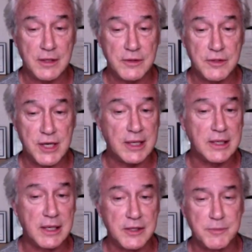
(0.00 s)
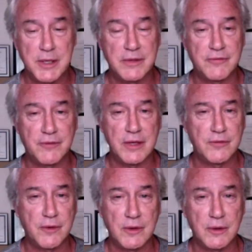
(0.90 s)
Jackie has been a friend
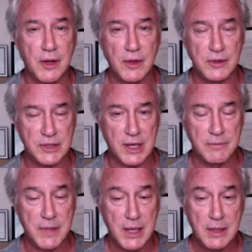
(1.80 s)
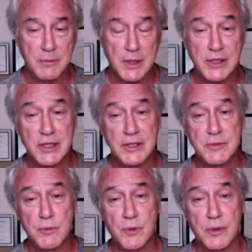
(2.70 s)
for a long time. Melanie is
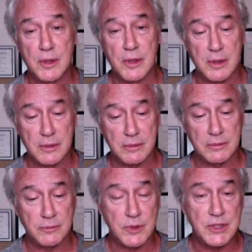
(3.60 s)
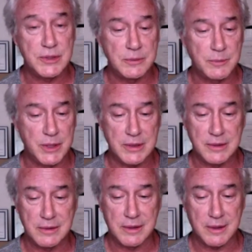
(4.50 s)
more recent, but
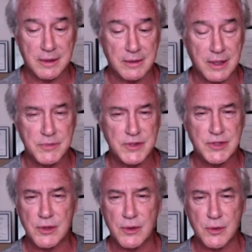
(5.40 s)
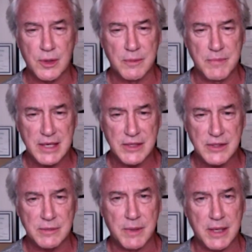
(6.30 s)
I'm so
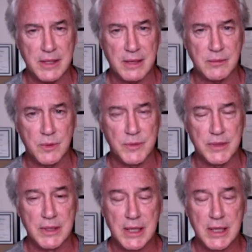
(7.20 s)
amazed by that woman.